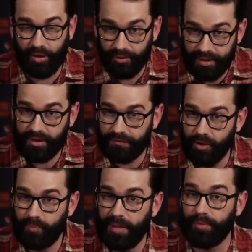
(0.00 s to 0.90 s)
Only a
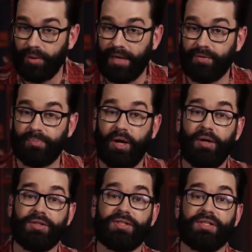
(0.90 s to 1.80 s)
few people will have the
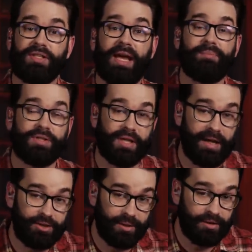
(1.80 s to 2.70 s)
balls to stand
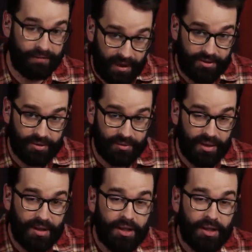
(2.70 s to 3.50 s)
beside you and defend you.